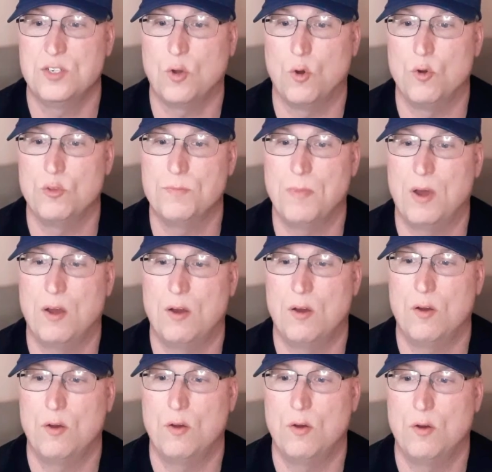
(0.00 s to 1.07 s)
Oldamara
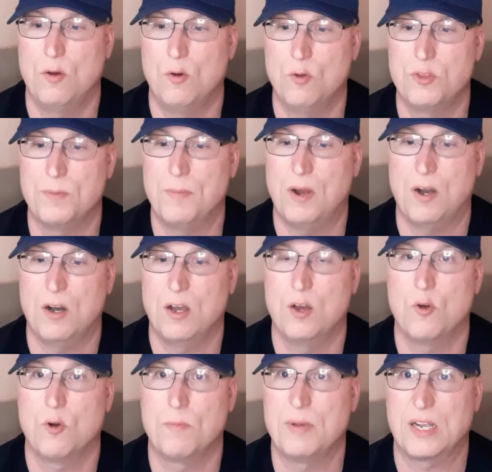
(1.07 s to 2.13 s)

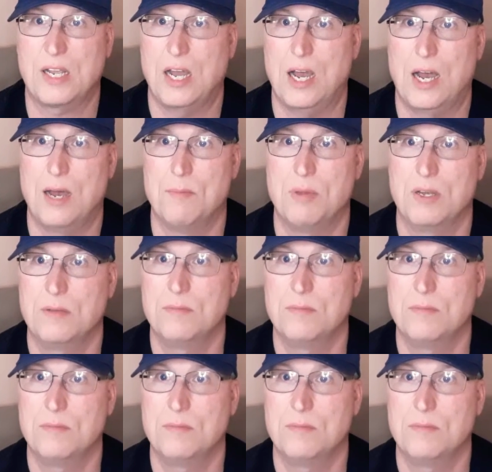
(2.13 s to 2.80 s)
or Bakab.